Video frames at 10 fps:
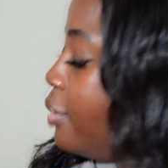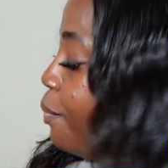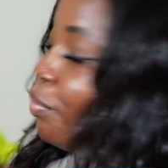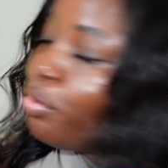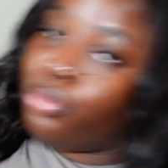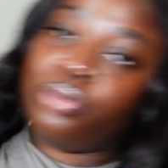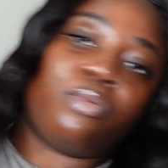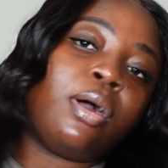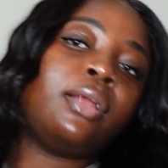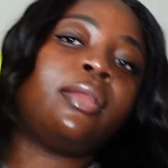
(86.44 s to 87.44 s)
the Boohoo
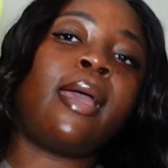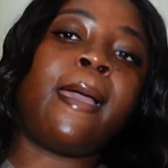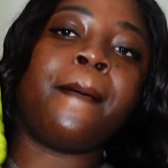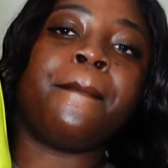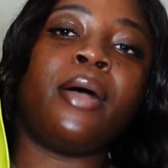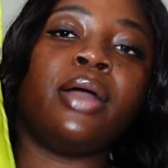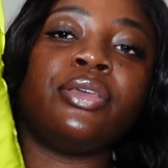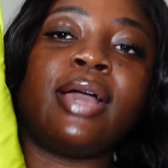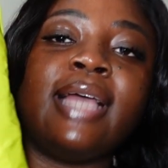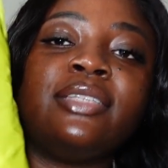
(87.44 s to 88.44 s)
one, but
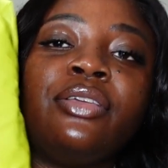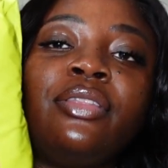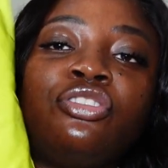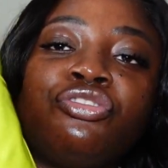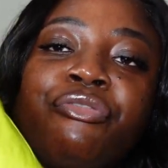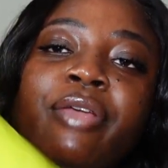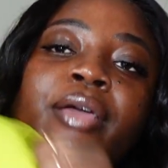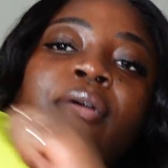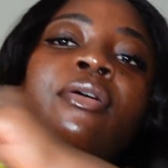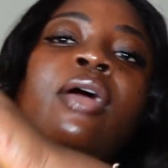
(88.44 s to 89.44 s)
you guys know the
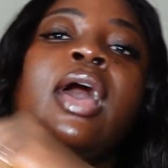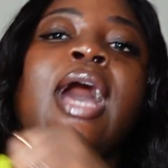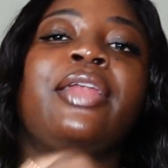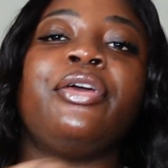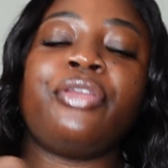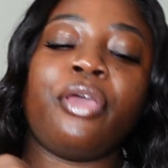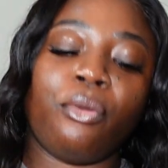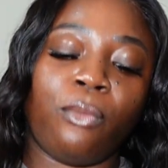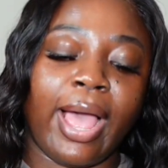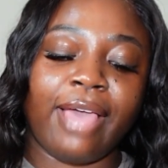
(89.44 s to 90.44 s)
drill. I don't
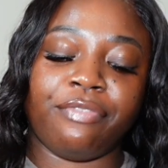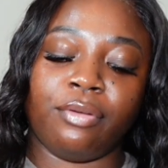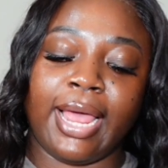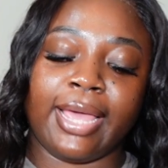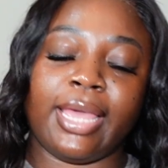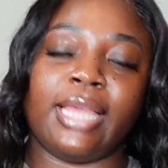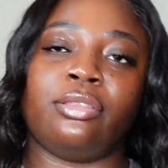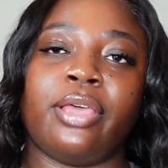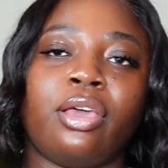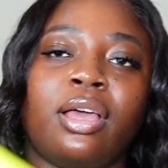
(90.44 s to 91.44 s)
know why I feel like
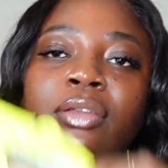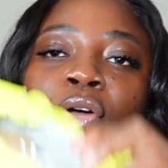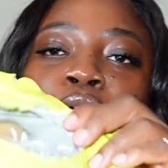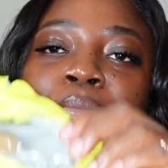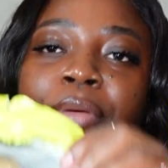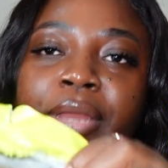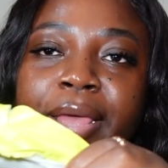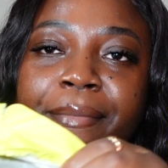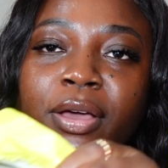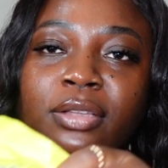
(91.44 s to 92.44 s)
they kind of opened
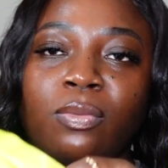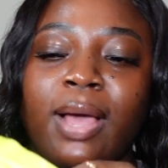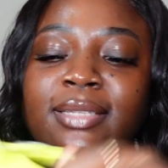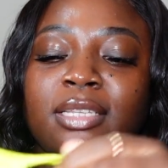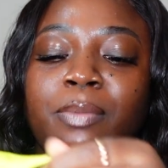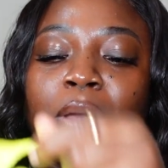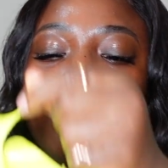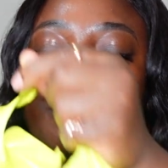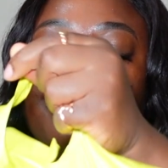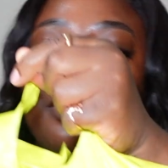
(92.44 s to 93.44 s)
it, because why is this part
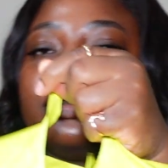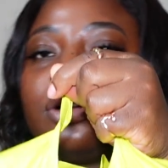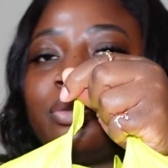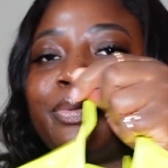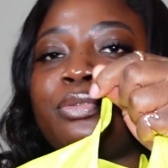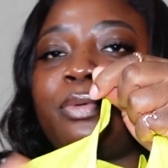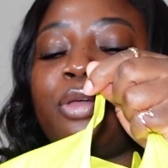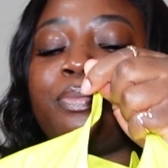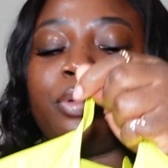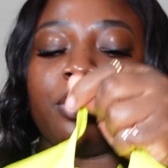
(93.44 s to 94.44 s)
open? It's not supposed to be
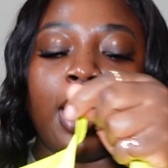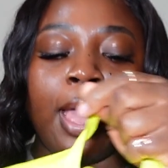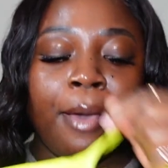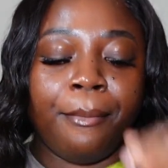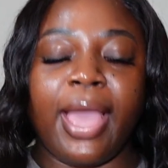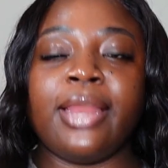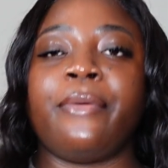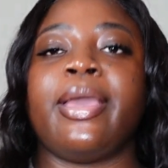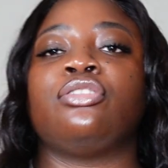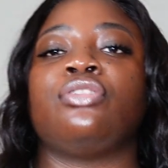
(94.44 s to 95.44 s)
open. But
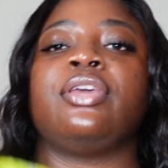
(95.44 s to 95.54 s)
anyway, so